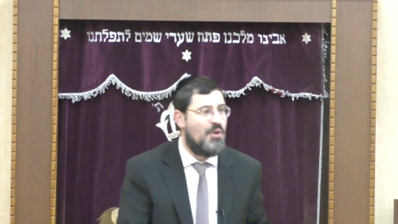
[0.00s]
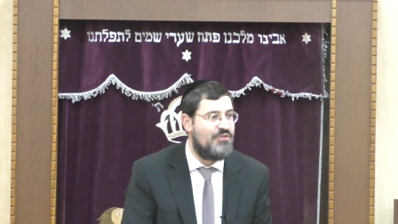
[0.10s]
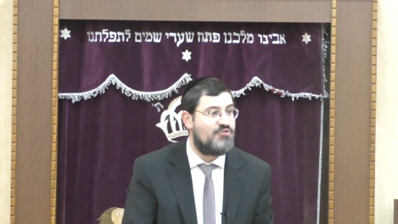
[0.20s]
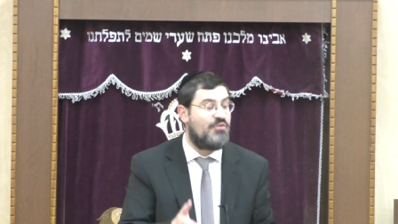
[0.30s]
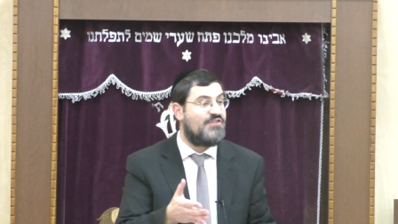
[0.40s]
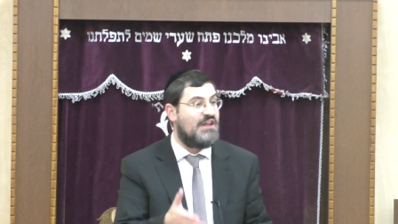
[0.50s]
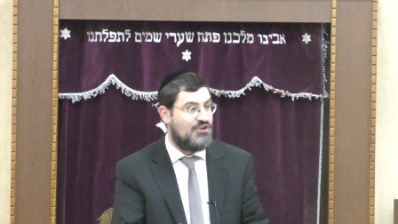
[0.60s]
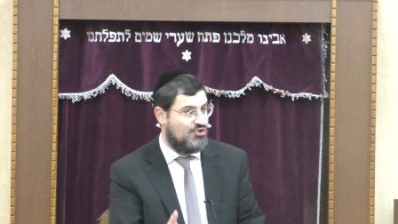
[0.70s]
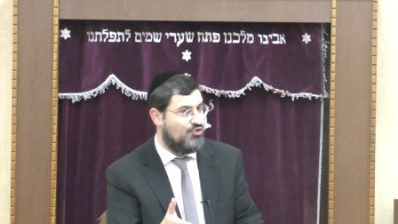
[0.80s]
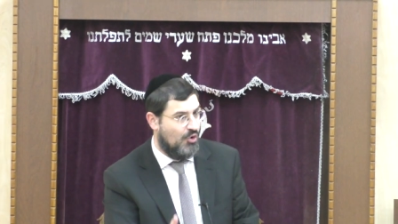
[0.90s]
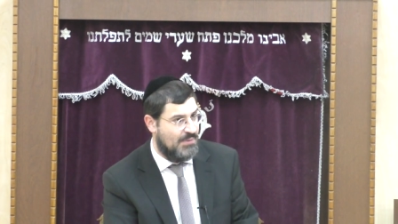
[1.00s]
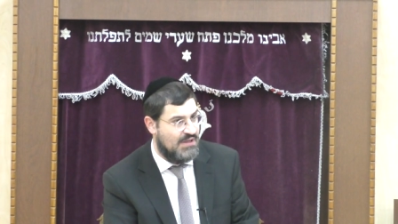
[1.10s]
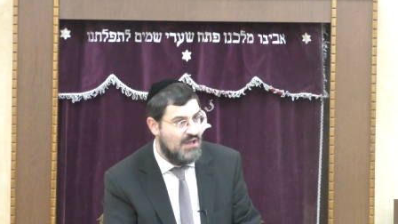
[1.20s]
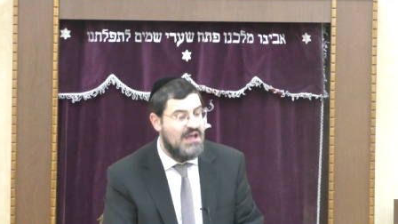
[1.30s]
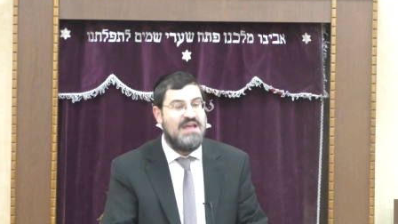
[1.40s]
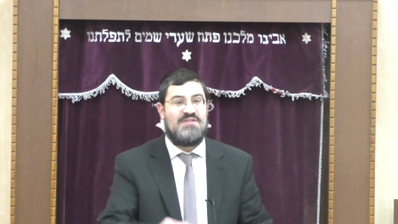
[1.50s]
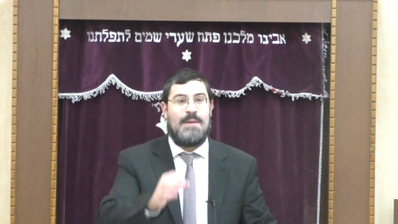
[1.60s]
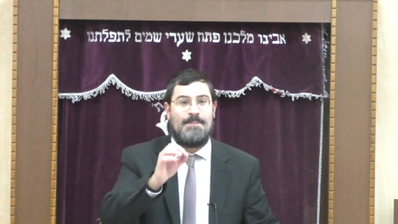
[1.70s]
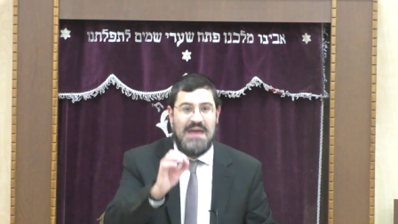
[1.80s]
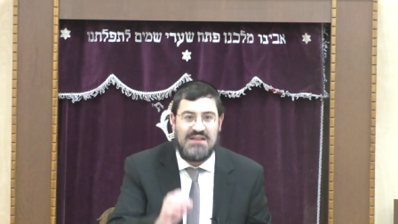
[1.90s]
no, and this is what the technician told me.
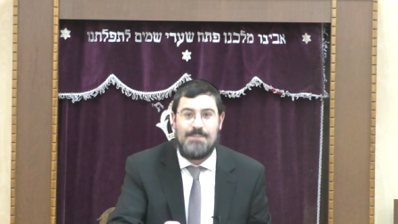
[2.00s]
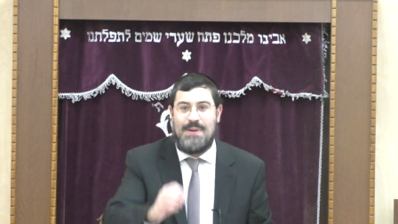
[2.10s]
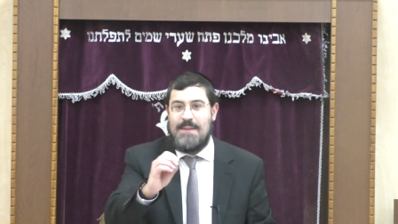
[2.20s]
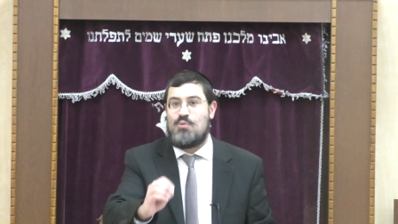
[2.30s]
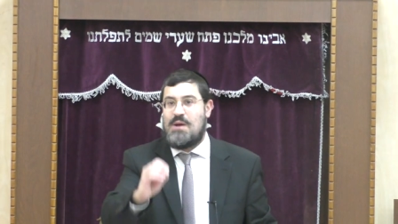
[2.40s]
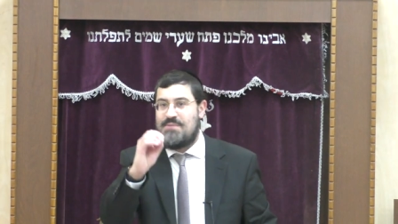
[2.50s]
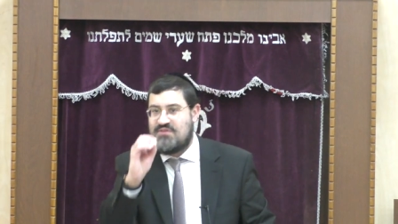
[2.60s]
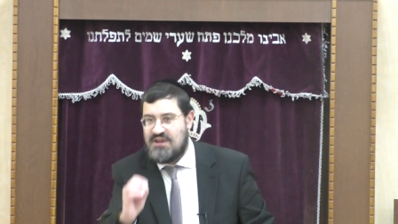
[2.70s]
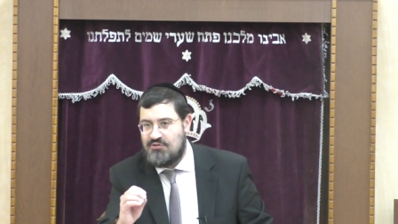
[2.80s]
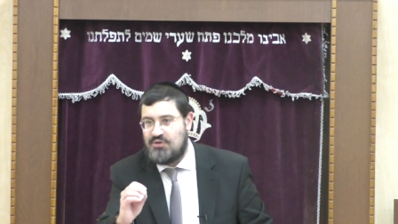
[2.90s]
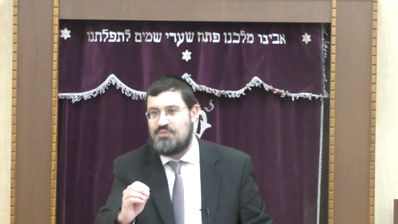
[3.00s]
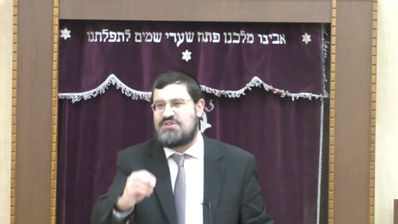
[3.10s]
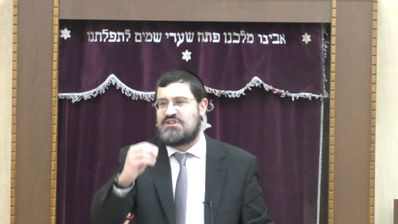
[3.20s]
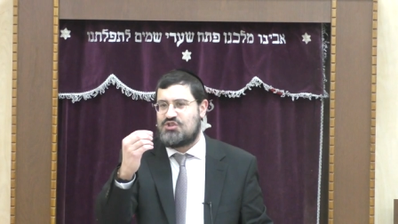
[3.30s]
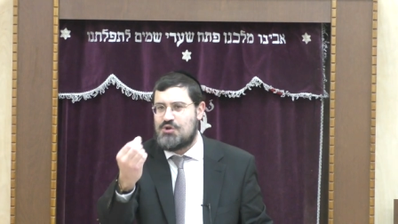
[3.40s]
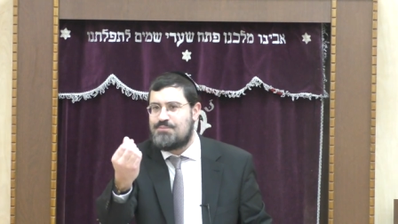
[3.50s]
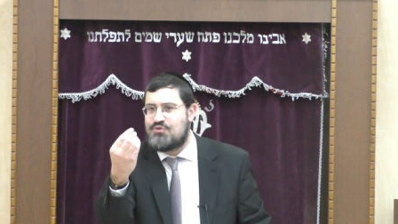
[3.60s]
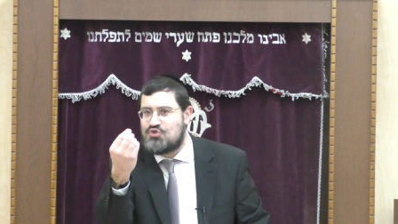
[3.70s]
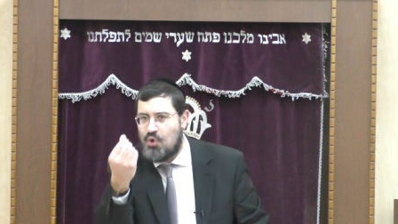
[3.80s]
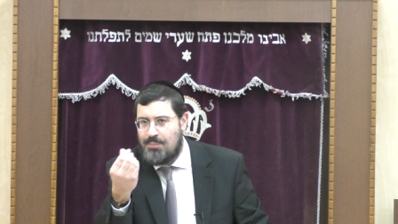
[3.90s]
They make the baby wipe material with such
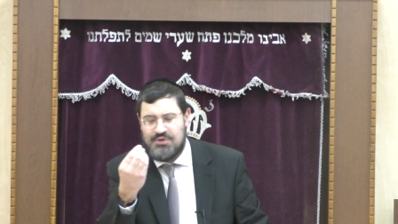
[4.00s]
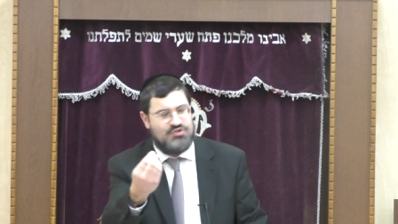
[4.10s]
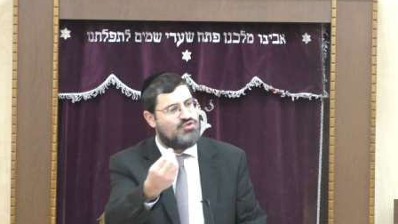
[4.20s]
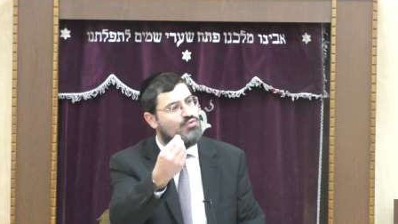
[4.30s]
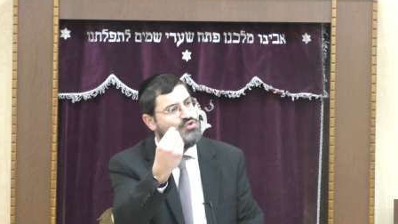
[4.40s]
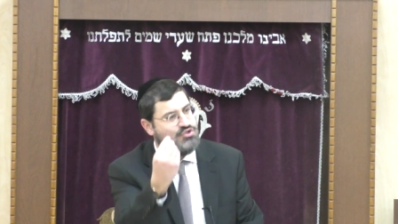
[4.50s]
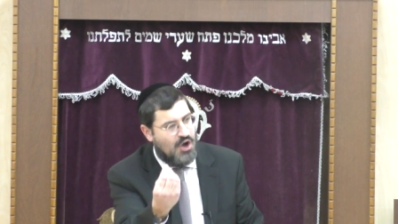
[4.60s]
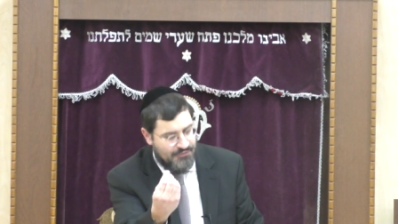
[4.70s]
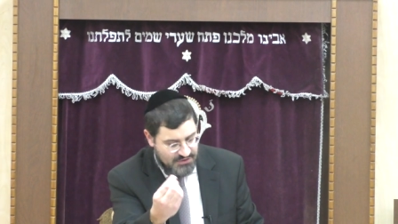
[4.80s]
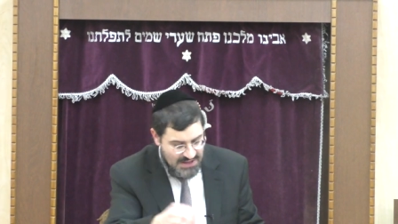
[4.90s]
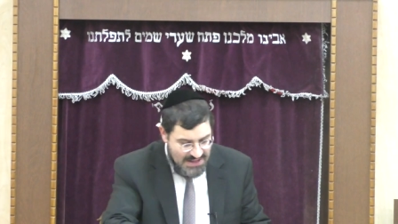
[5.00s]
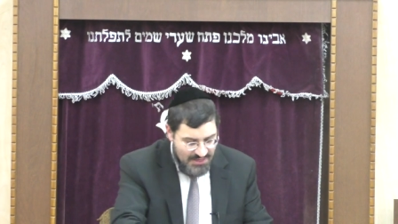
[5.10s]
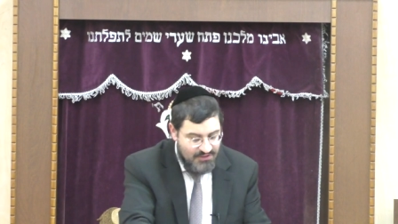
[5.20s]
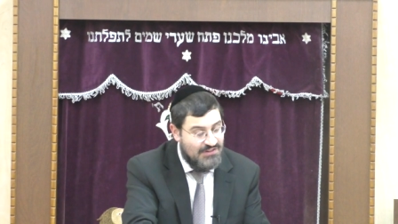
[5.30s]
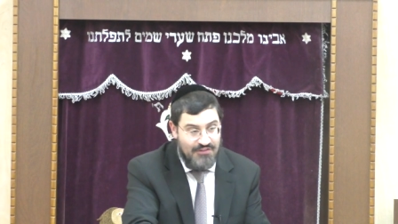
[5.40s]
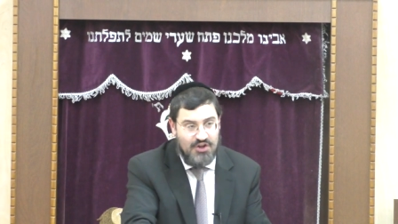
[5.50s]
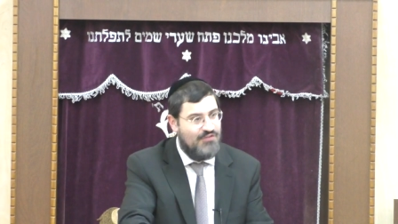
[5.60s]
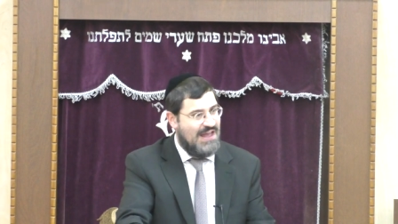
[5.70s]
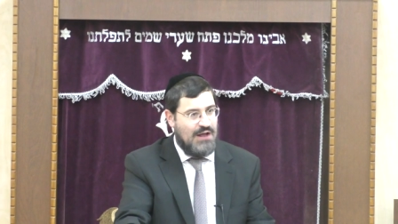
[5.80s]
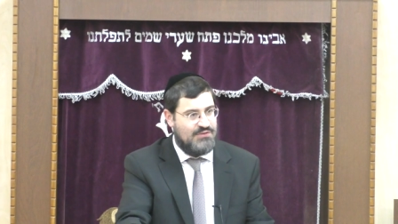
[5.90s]
absorbent, so soft, that there's nothing
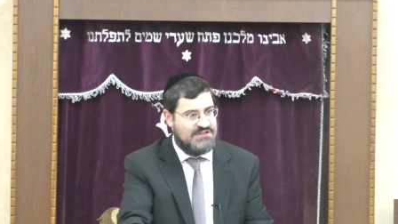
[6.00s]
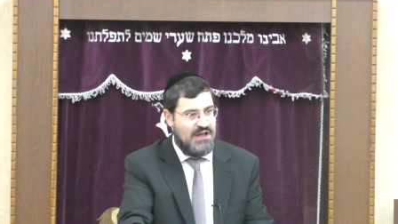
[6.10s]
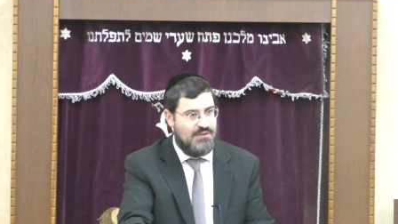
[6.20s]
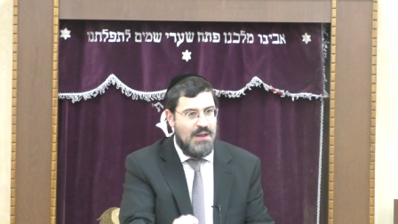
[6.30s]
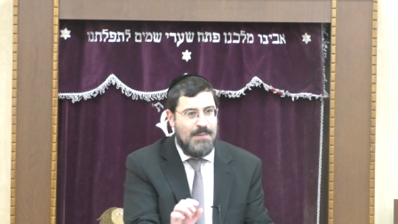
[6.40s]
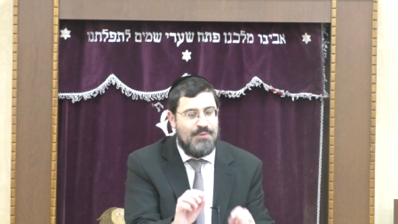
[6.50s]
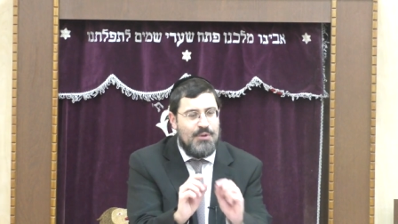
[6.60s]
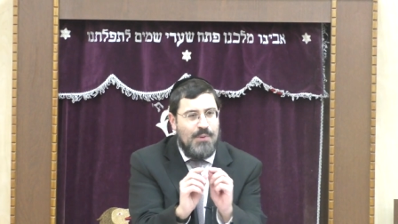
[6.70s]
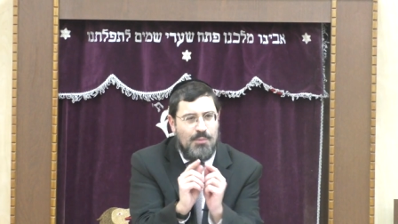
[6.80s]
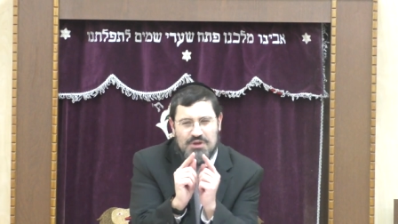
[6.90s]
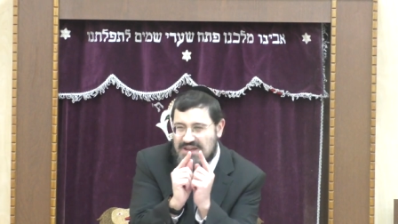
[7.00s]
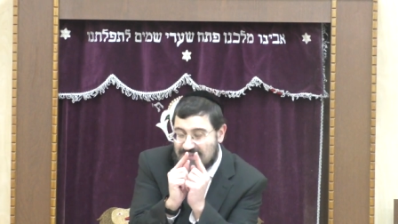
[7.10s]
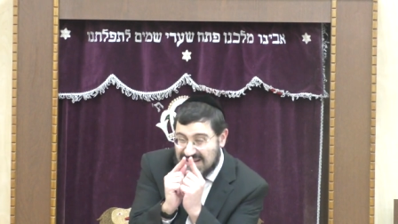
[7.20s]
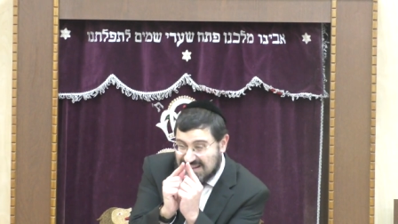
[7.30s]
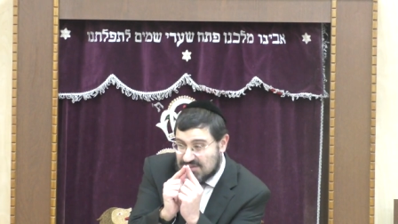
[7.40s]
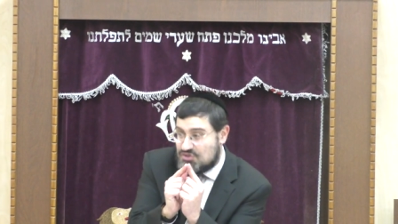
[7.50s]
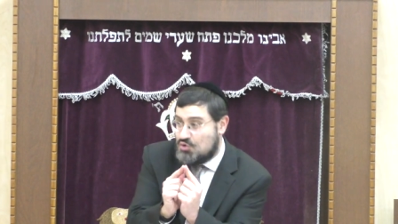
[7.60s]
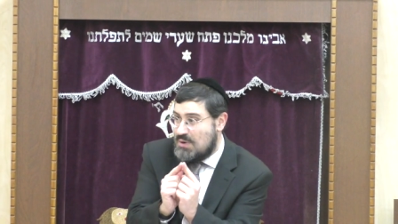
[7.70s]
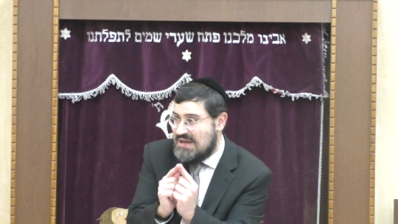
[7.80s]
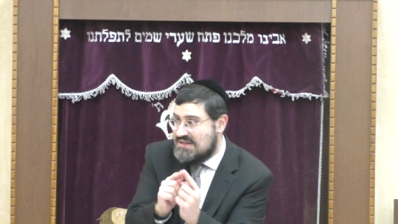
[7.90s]
on the outside. But the moment you give a little
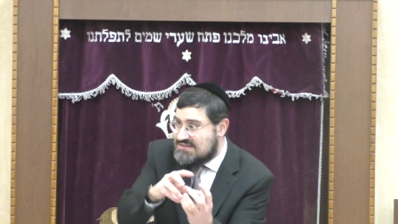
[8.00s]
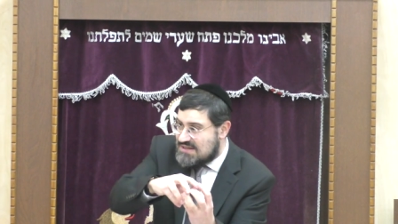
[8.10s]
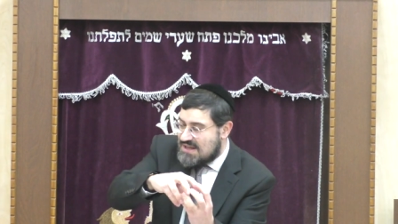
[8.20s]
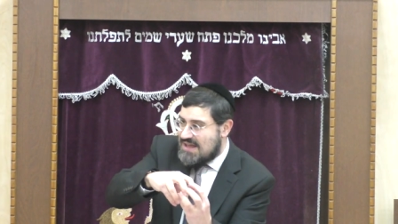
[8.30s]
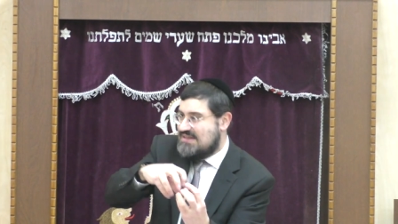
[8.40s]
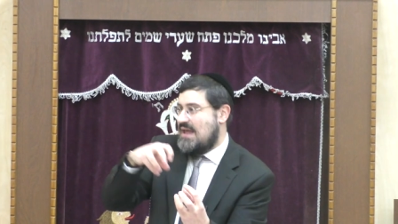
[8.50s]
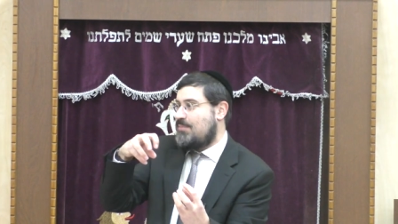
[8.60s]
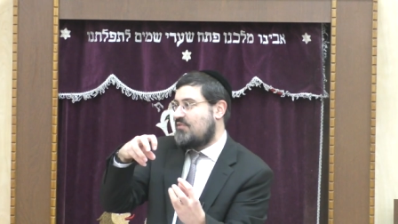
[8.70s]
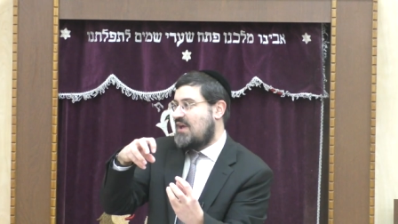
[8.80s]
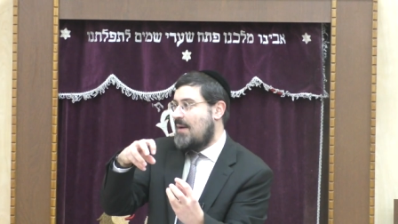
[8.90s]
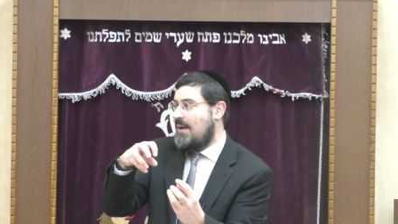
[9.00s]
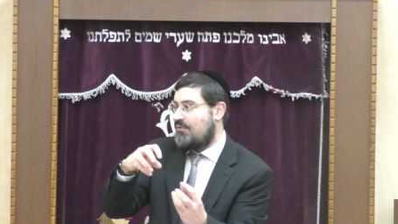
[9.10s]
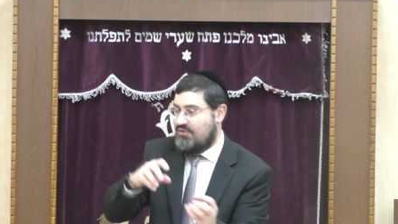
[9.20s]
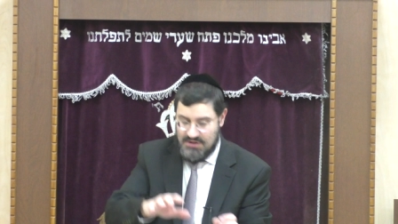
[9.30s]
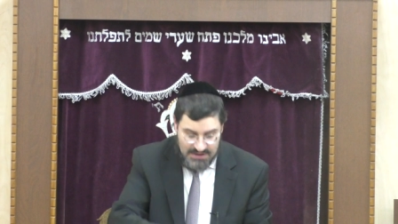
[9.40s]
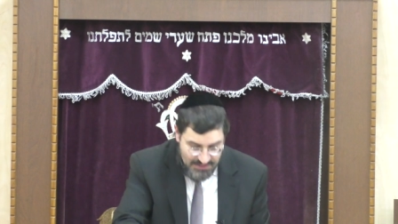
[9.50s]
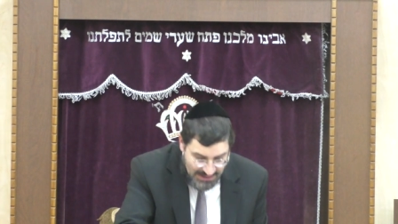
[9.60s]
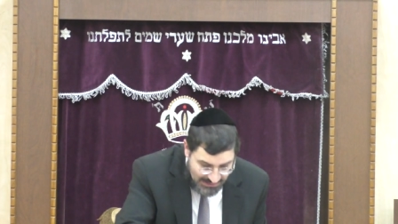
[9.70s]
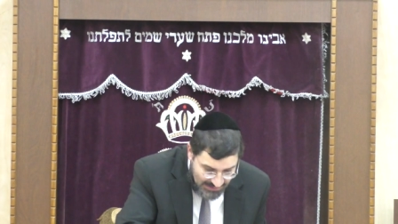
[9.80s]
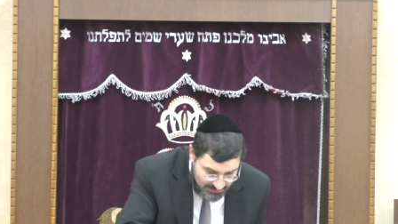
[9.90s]
squeeze, it's able to come out.
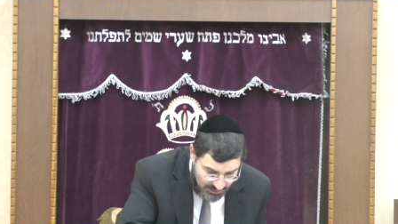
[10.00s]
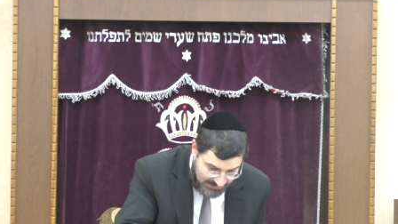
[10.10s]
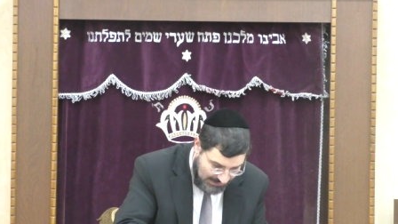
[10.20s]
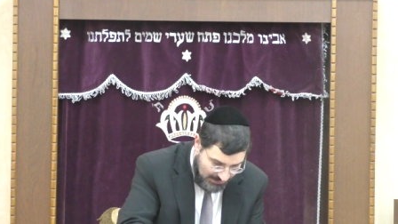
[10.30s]
That again,